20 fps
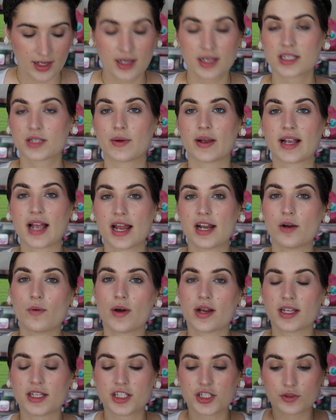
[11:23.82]
So I kind of
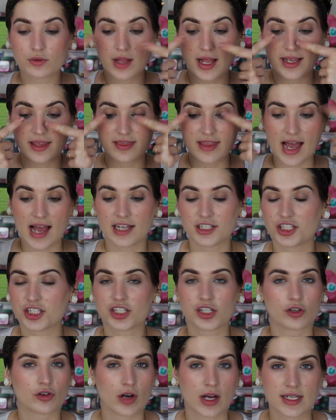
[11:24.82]
want to do like that
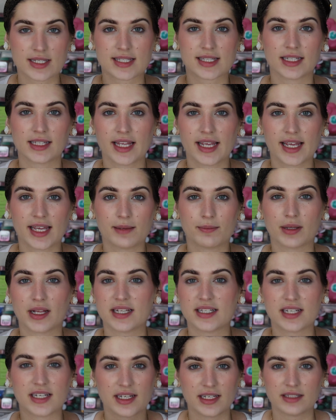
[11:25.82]
just across the lid,
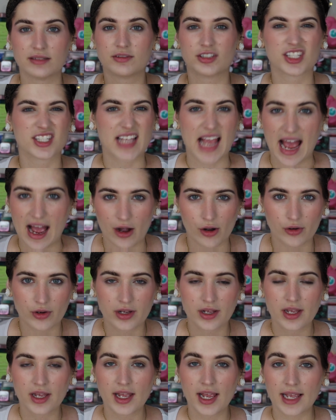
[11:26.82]
blended just
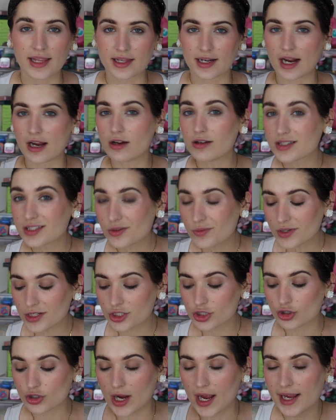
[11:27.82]
out. And then I also
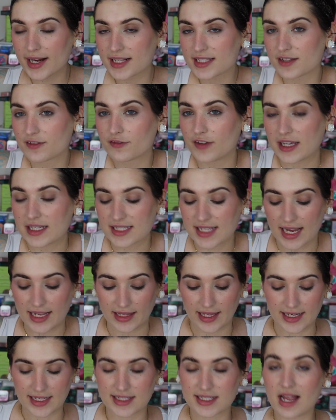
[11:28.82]
want to try it as a face
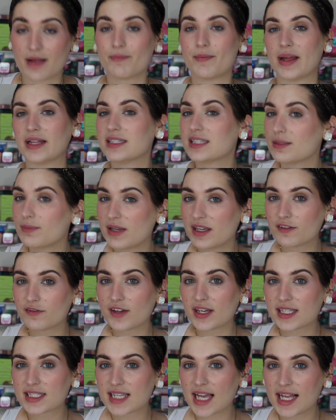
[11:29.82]
highlight. It's not meant to be a
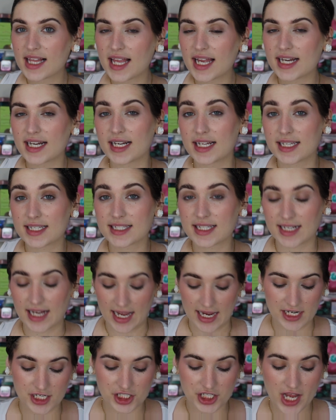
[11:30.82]
face highlight, it is an
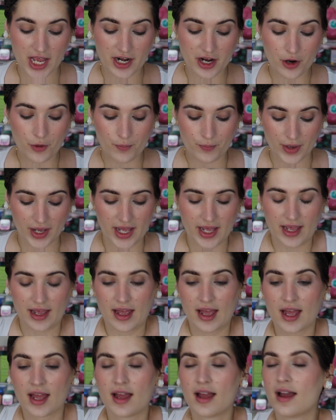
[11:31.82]
eyeshadow,
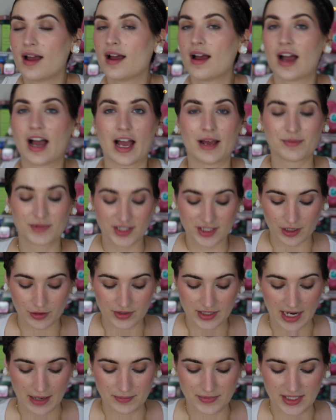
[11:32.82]
but I'm
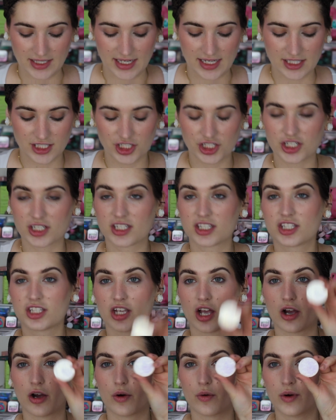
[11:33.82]
so tempted. It's just
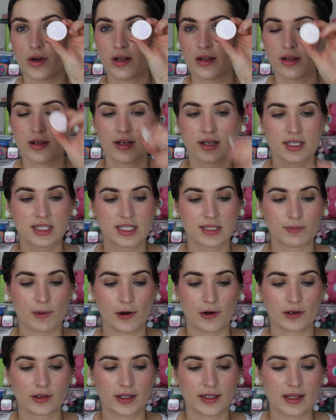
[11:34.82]
so
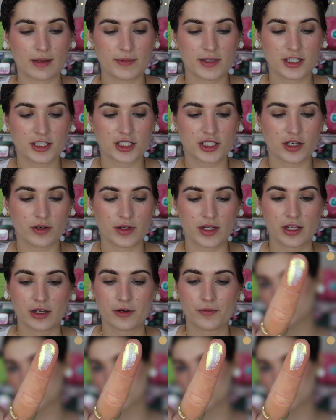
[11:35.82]
sparkly. Let me just show you.